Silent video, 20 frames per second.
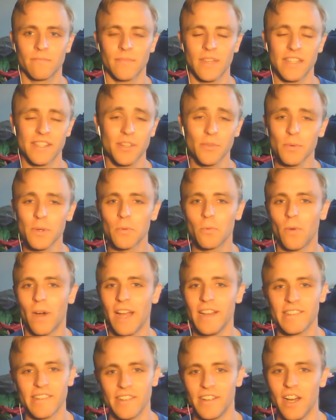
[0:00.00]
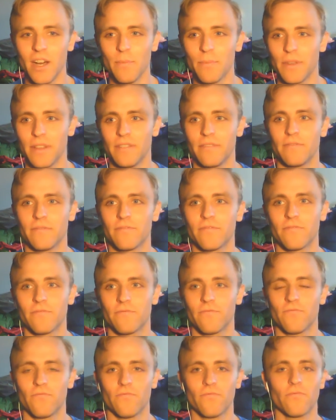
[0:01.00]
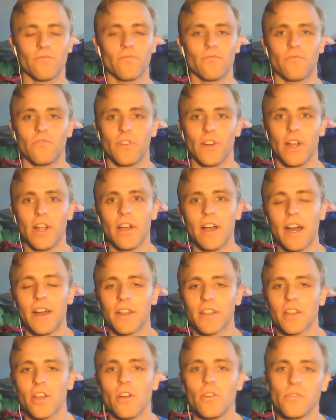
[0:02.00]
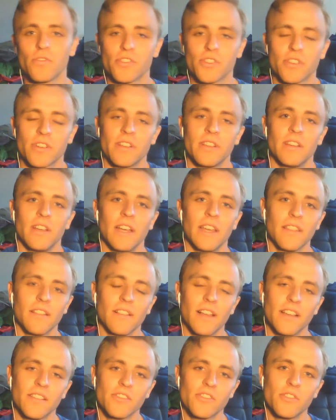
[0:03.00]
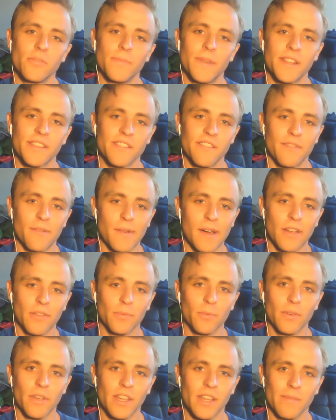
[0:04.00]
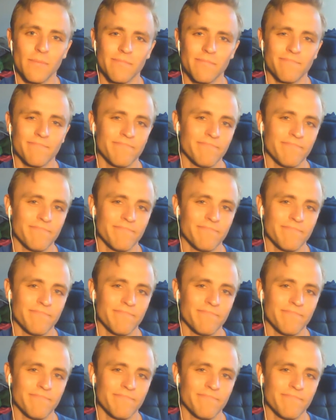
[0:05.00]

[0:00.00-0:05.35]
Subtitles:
Until we wisen up and figure out how to coach in the last 2 minutes of a basketball game,